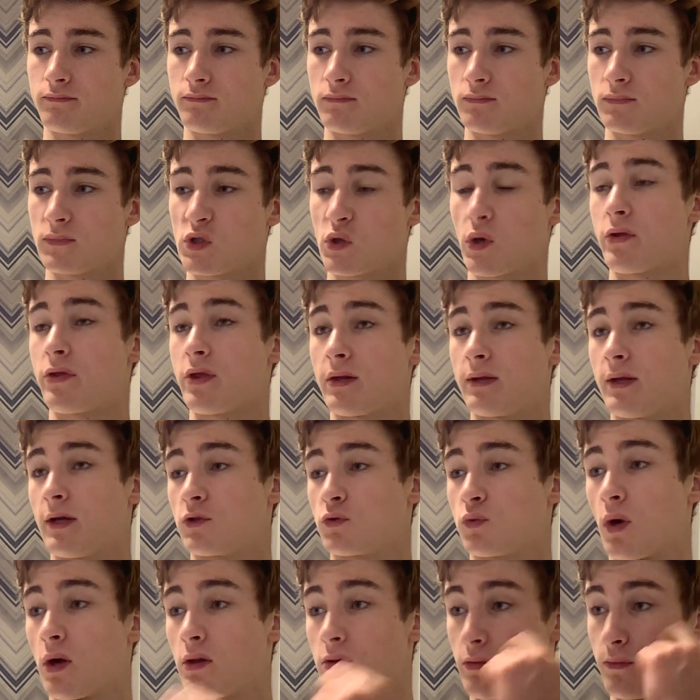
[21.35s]
So I think that's
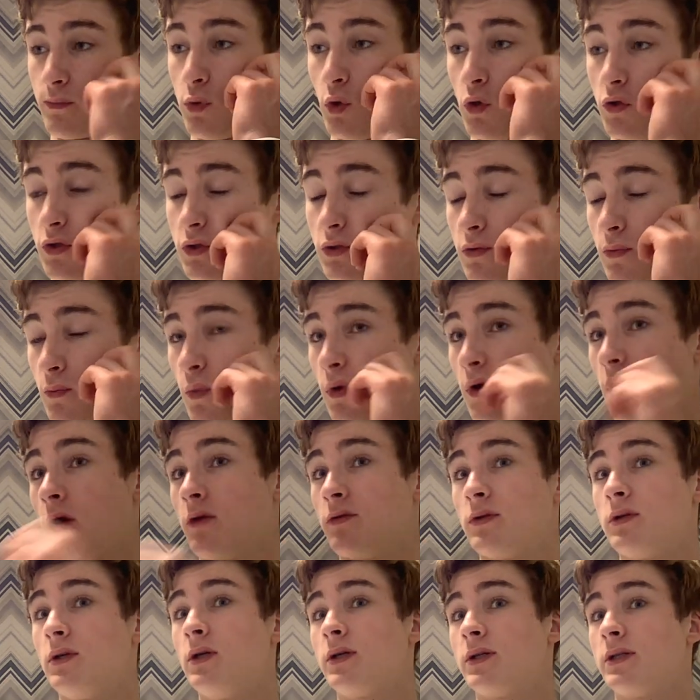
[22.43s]
rather important, and we're going
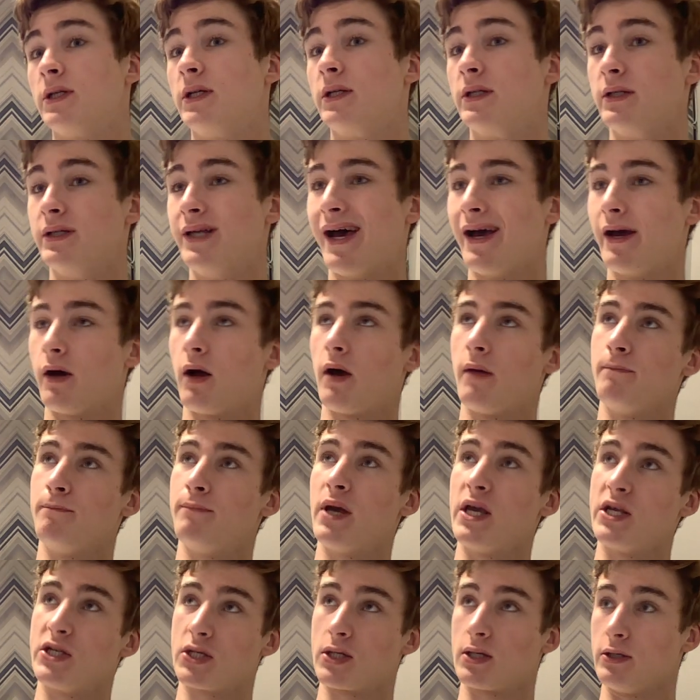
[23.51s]
to look at it today. I'm
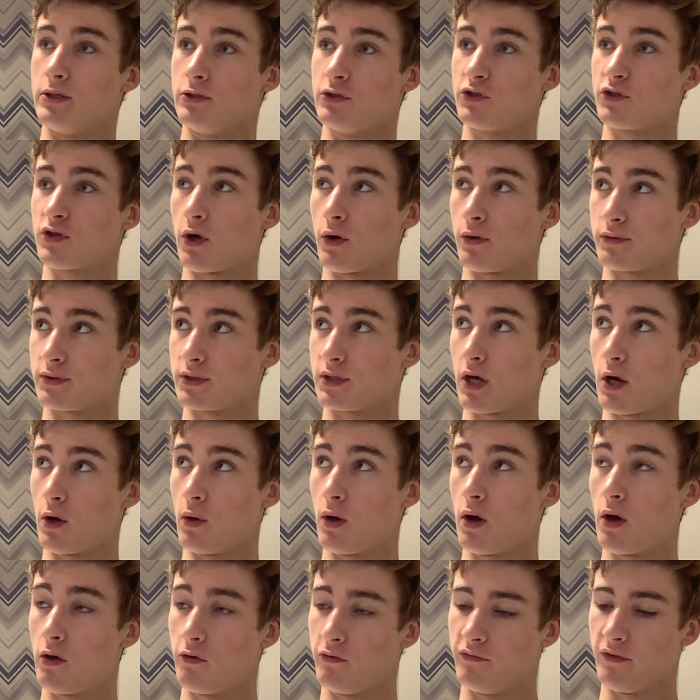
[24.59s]
basically just going to go
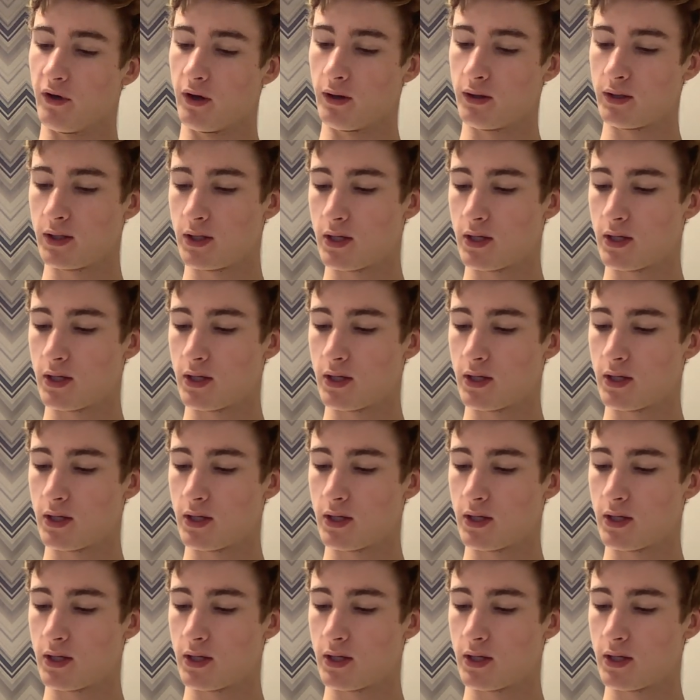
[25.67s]
over